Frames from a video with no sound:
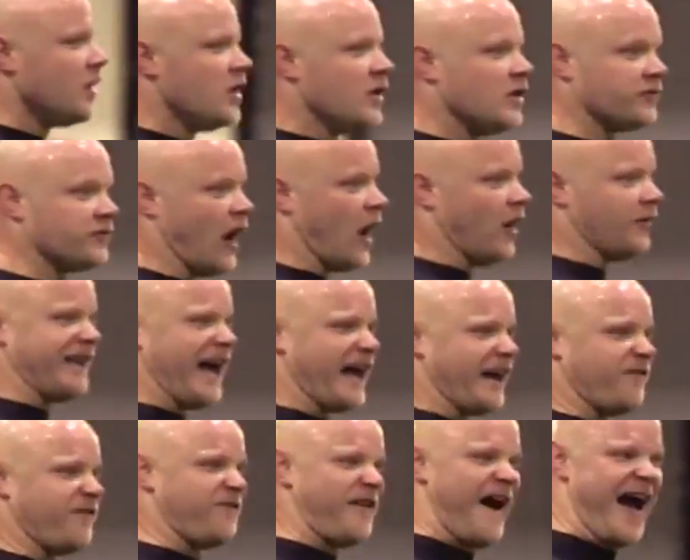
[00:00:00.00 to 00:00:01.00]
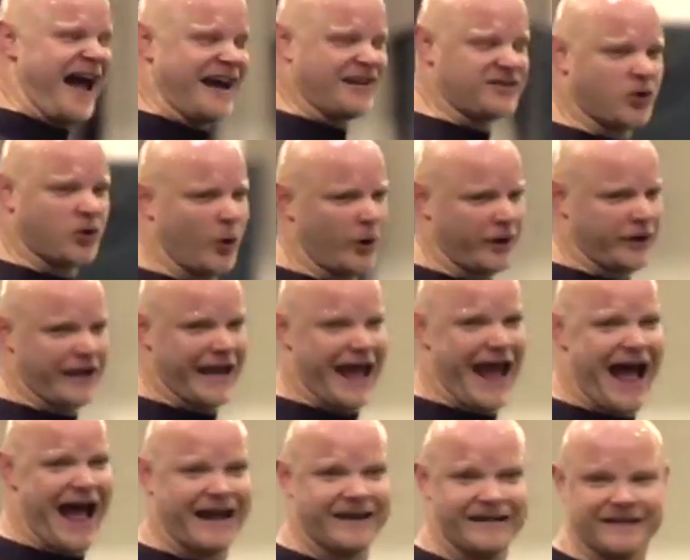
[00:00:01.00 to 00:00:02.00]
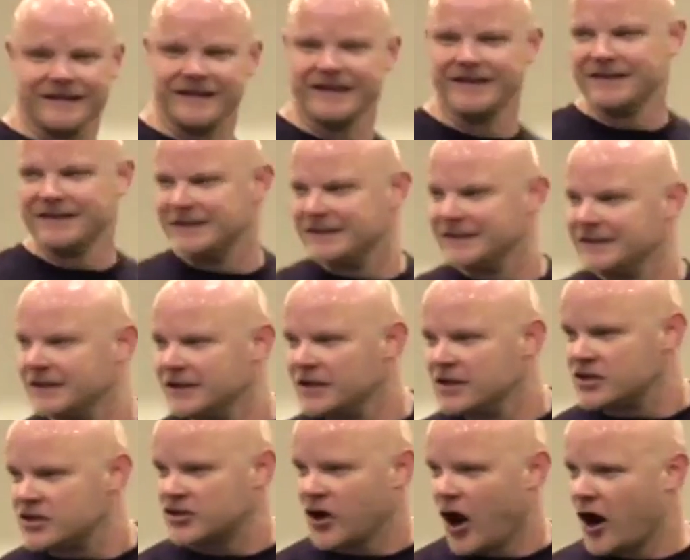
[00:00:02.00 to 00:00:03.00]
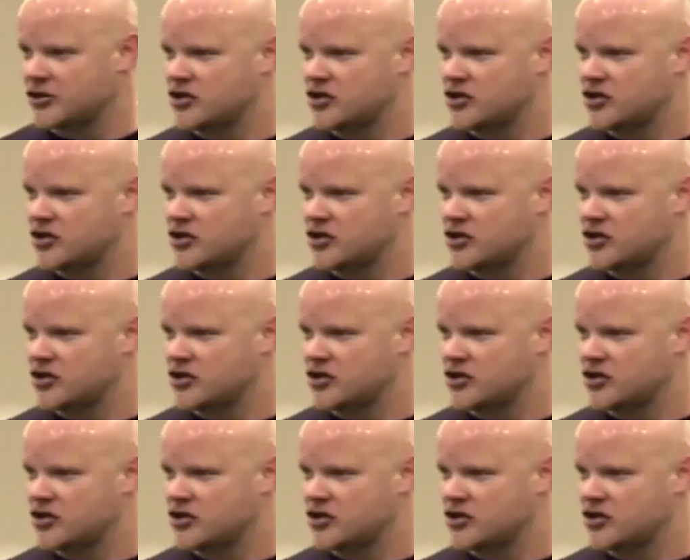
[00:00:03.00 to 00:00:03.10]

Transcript: Don't let it fade toward the end. Start